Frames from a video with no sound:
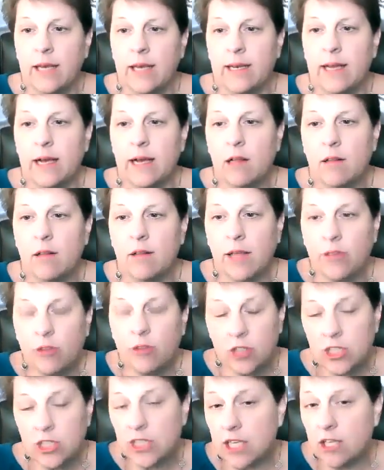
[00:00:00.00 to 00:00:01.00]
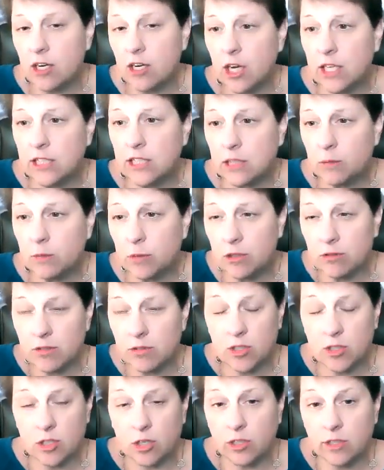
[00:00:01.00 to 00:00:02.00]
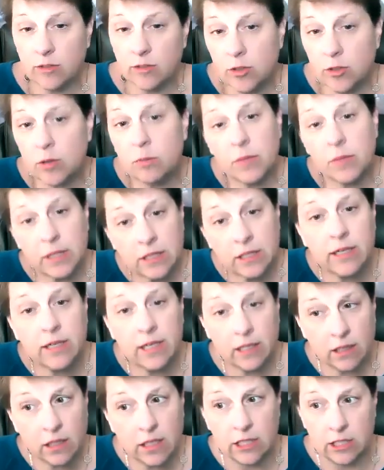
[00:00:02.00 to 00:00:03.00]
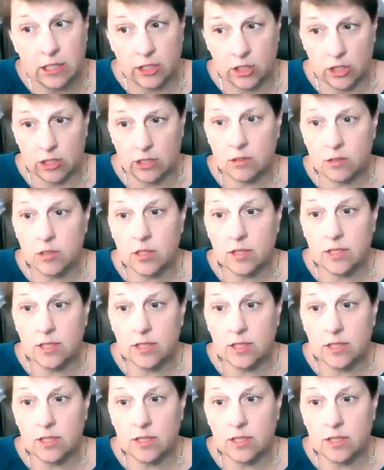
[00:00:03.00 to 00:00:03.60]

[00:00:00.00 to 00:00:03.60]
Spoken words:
Now, lethargy can also be a result of some mental health conditions,